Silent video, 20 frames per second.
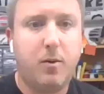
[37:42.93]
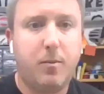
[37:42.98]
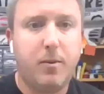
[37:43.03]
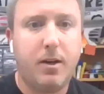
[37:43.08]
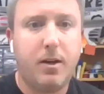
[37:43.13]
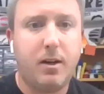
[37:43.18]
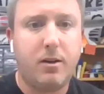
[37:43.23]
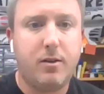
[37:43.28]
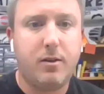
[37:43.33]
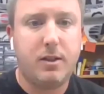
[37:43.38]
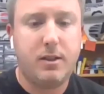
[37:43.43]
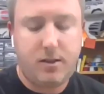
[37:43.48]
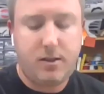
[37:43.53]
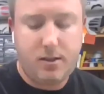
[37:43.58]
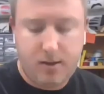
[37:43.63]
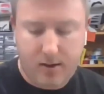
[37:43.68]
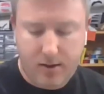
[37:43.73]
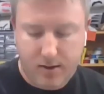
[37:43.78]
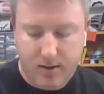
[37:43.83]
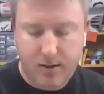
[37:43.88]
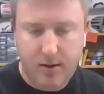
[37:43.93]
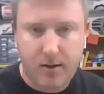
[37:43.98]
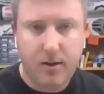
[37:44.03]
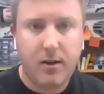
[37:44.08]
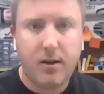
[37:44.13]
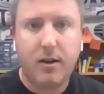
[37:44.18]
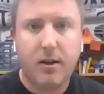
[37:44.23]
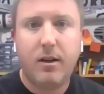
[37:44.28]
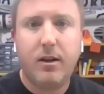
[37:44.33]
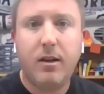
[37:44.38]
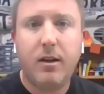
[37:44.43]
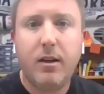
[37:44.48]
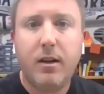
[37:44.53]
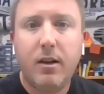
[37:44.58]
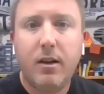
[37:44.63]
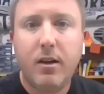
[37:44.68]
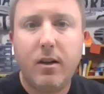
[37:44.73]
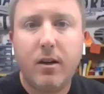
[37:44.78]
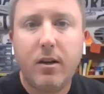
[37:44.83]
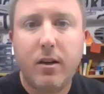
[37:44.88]
don't mind, Chris.
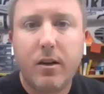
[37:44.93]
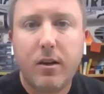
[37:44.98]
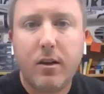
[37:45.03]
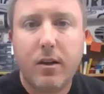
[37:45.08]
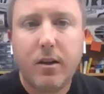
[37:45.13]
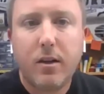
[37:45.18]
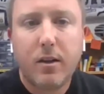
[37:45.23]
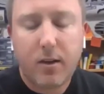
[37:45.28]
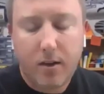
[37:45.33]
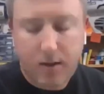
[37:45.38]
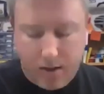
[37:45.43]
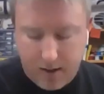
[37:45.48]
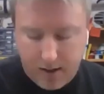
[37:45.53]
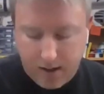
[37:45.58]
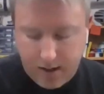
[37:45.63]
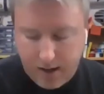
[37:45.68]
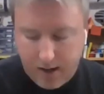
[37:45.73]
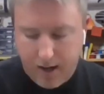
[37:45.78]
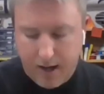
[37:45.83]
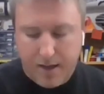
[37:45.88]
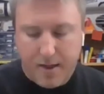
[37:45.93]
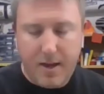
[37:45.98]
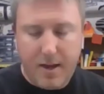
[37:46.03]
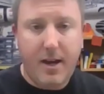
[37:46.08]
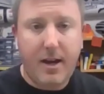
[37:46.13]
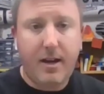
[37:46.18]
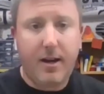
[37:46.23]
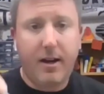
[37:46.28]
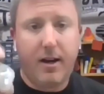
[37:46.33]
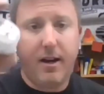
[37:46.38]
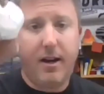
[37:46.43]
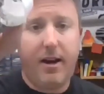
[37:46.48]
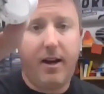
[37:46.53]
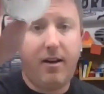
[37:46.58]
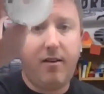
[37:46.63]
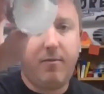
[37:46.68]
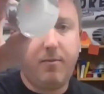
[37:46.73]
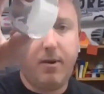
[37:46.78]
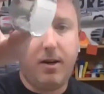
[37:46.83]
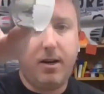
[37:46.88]
Okay. And then I
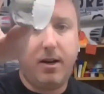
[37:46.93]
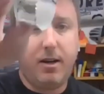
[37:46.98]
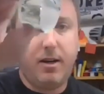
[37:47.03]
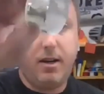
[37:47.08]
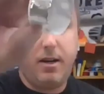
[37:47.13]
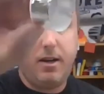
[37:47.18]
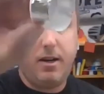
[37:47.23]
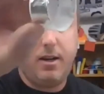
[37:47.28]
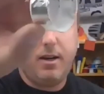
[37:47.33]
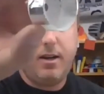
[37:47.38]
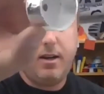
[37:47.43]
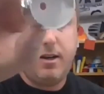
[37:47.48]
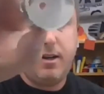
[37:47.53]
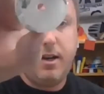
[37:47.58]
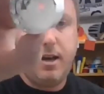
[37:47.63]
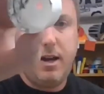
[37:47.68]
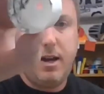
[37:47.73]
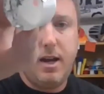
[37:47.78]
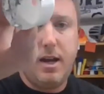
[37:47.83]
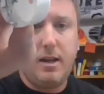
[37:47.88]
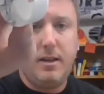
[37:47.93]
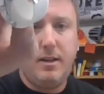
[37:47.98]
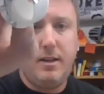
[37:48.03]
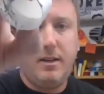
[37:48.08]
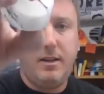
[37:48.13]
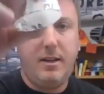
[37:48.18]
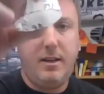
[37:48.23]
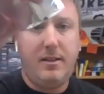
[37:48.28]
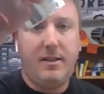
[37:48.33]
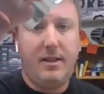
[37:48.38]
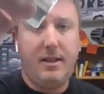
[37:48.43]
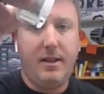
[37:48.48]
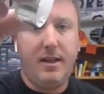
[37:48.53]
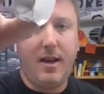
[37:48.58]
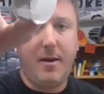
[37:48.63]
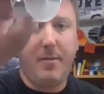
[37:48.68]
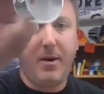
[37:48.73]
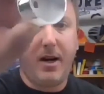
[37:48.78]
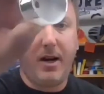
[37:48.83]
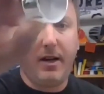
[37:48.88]
have my LED tea
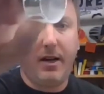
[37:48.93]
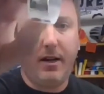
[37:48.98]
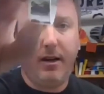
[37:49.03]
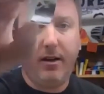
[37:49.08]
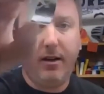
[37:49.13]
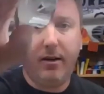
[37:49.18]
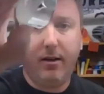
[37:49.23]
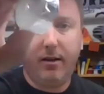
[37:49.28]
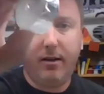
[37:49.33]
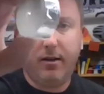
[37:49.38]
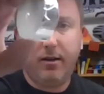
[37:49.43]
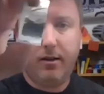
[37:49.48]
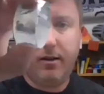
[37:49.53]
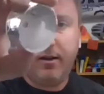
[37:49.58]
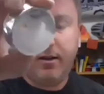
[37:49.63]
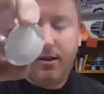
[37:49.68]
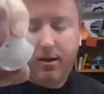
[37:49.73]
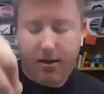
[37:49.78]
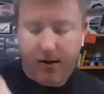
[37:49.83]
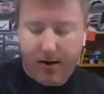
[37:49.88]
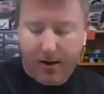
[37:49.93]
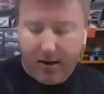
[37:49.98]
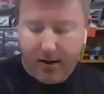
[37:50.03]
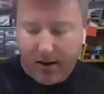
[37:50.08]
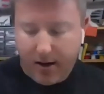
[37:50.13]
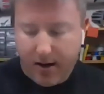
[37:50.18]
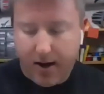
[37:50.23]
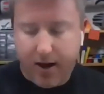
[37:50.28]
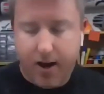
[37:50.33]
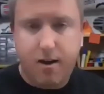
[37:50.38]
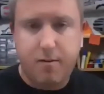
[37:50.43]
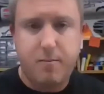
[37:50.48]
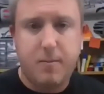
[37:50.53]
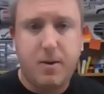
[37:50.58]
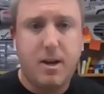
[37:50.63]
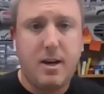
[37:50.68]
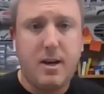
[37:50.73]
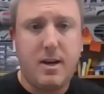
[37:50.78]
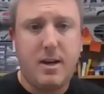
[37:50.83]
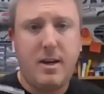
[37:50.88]
light body. I have
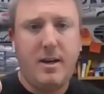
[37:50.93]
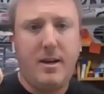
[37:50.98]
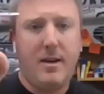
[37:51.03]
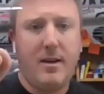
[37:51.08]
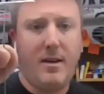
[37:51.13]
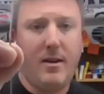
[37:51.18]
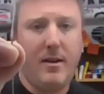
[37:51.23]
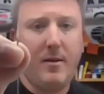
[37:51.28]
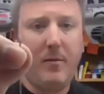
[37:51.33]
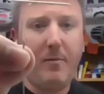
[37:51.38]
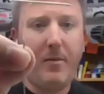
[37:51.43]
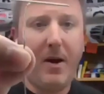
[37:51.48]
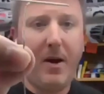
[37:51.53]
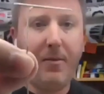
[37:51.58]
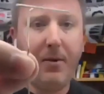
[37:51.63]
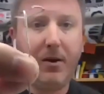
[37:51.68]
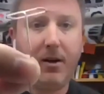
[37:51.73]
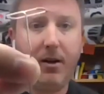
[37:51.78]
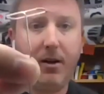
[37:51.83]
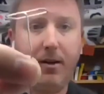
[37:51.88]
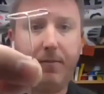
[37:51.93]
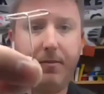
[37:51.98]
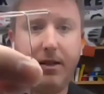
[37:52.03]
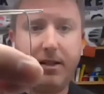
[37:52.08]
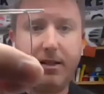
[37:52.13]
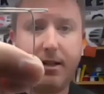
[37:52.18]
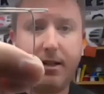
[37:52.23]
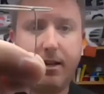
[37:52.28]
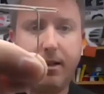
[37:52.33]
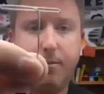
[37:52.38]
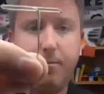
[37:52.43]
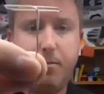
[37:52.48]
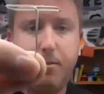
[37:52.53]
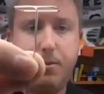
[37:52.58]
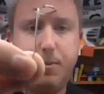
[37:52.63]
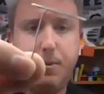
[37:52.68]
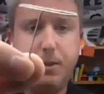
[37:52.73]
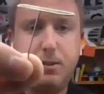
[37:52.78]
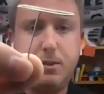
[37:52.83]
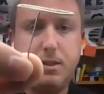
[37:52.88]
my paper clip that's kind
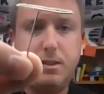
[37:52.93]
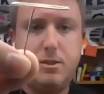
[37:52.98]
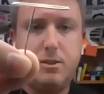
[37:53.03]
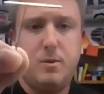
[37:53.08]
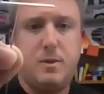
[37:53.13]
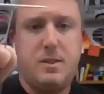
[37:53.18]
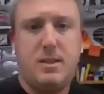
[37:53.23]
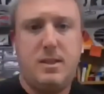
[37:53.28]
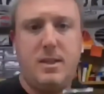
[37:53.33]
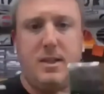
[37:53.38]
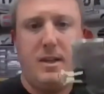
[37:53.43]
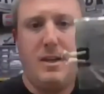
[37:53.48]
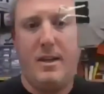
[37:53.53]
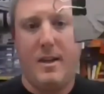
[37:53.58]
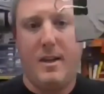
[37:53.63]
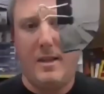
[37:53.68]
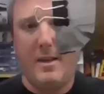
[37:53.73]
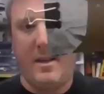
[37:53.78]
of built into a T,